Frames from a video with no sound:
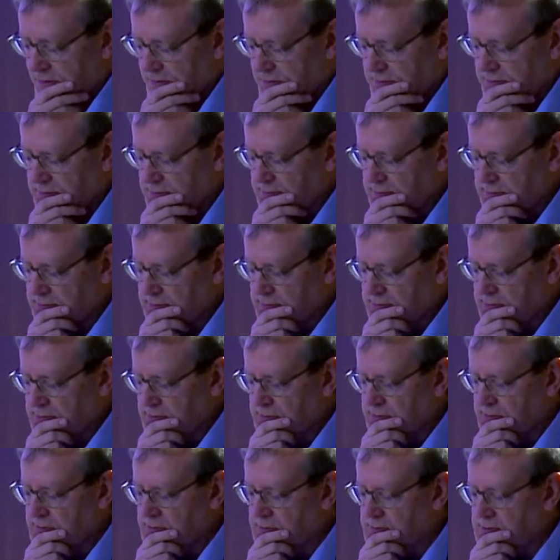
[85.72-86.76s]
to
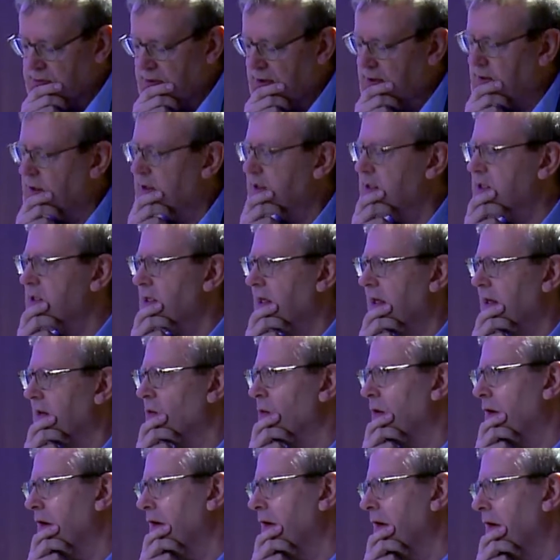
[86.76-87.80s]
try to understand
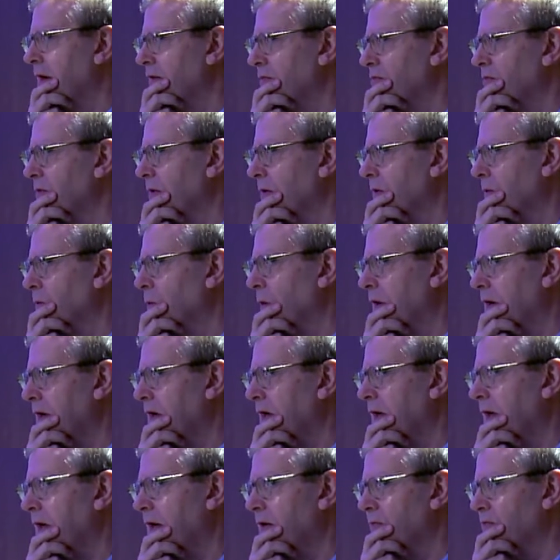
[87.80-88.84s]
why I
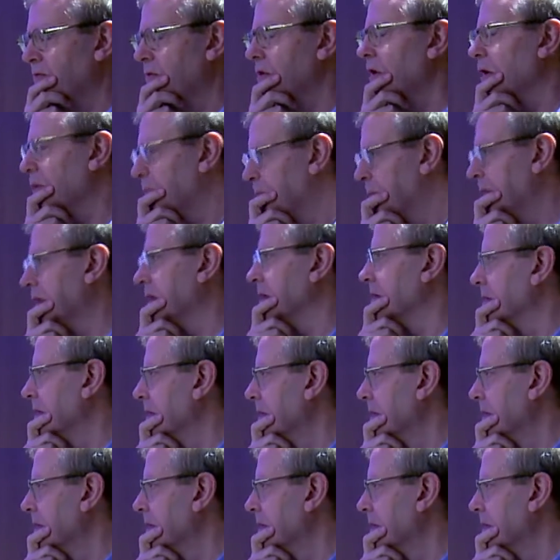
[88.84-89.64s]
have not been